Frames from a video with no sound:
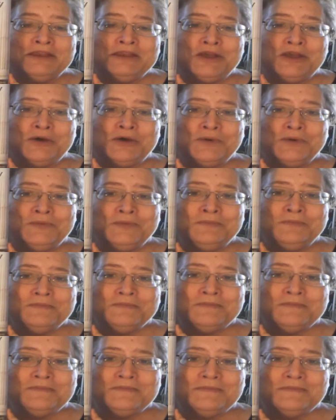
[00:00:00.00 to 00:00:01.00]
me know
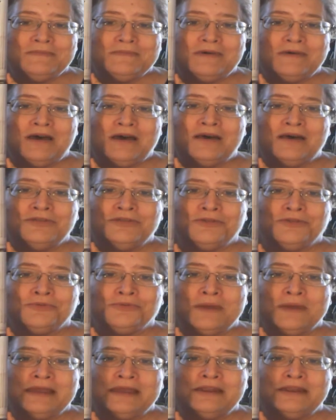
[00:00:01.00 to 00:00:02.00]
on the
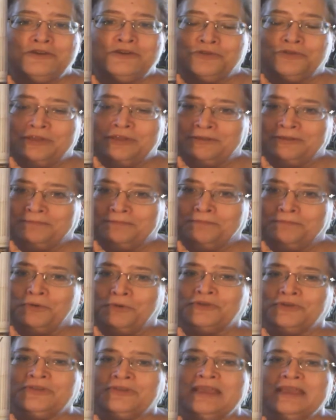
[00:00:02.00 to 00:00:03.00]
thread under this
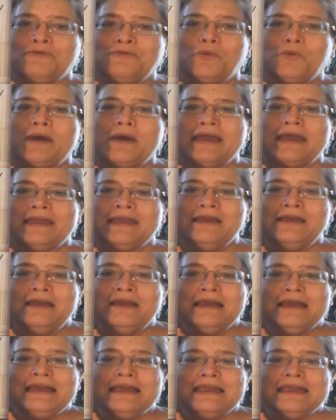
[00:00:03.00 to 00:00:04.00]
book's giveaway
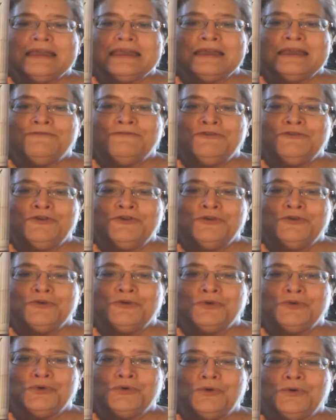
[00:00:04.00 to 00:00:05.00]
if
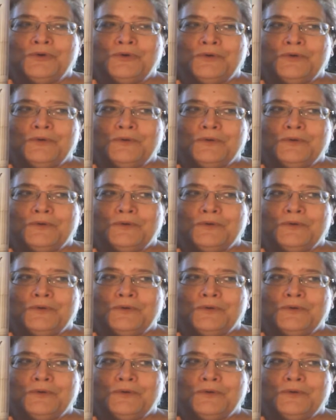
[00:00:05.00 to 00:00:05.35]
you